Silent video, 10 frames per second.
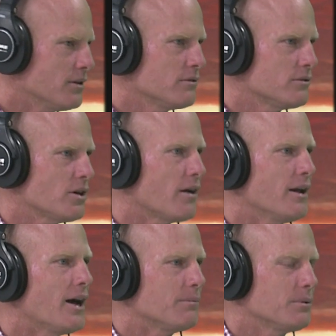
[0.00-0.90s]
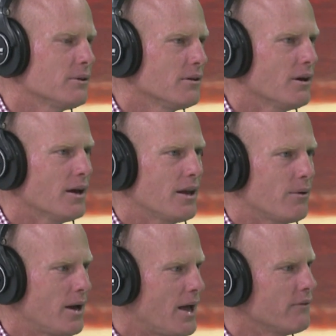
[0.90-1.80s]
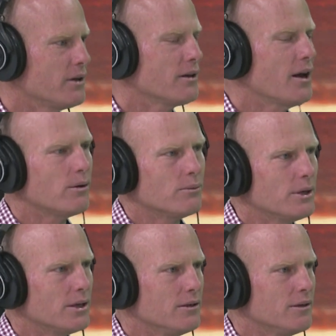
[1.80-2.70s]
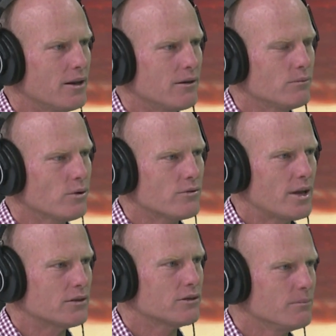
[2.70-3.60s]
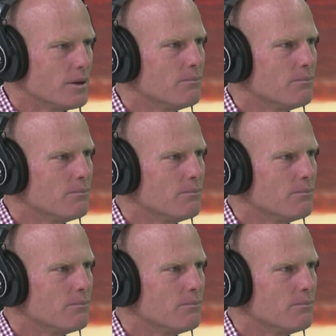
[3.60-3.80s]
showed up and they were having a go at me, that it wasn't actually me.